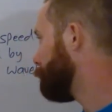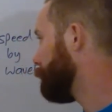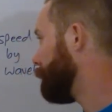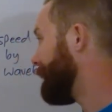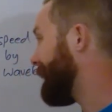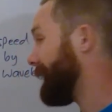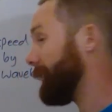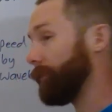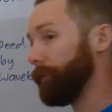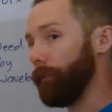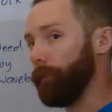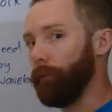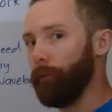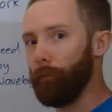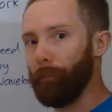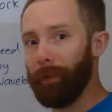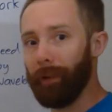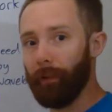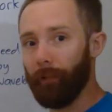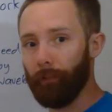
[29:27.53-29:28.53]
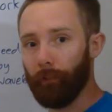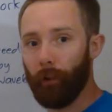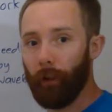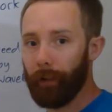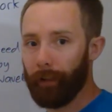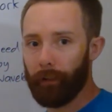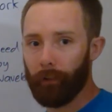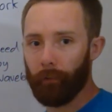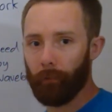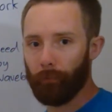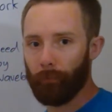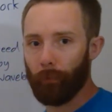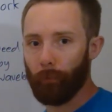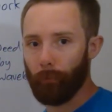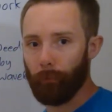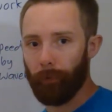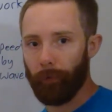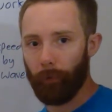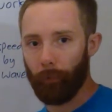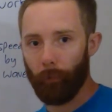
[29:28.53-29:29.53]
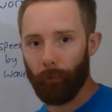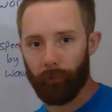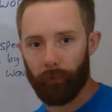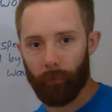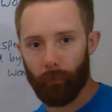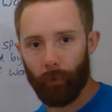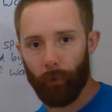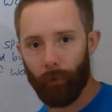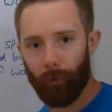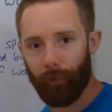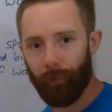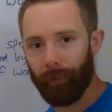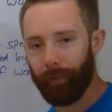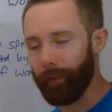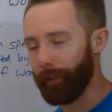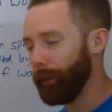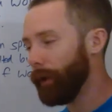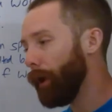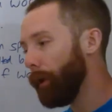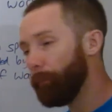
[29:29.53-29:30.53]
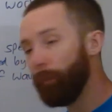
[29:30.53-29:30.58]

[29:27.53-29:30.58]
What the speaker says: less than the speed of light is probably the most important thing.